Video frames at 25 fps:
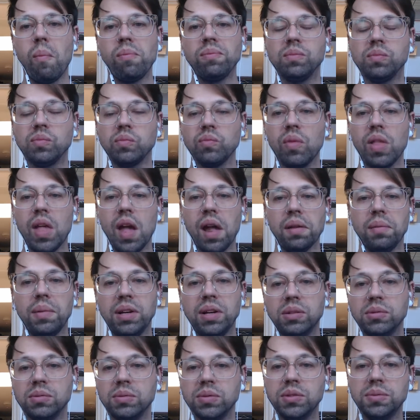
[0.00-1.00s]
Yeah, the melon was
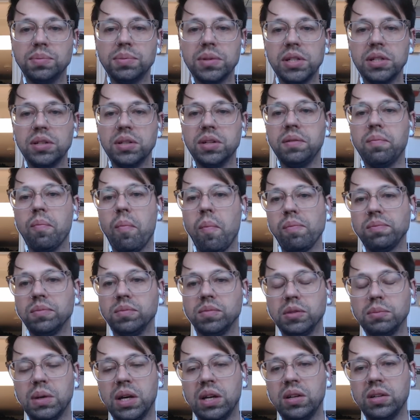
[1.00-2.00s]
pretty good. The
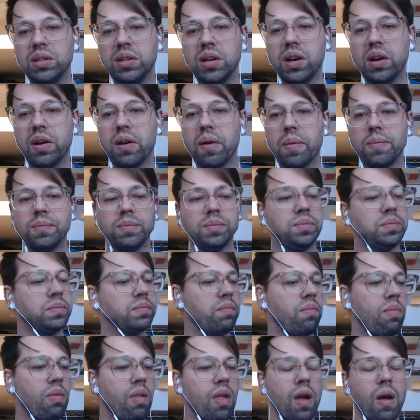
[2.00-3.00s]
melon cart?
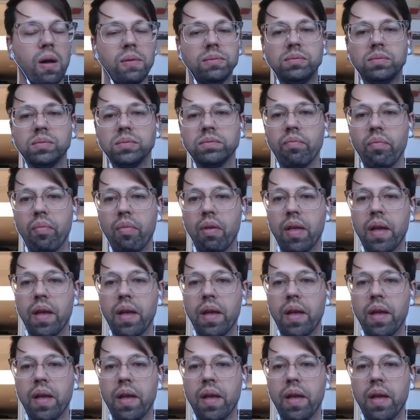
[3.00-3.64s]
Yeah.